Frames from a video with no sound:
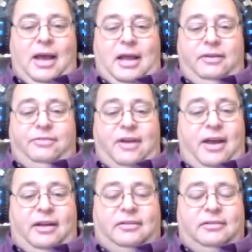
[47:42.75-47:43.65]
I, I didn't
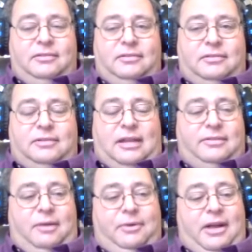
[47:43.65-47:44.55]
get you
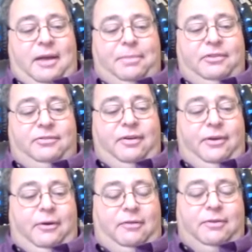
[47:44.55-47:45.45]
what we
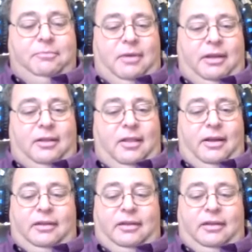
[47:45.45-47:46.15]
set out to get you?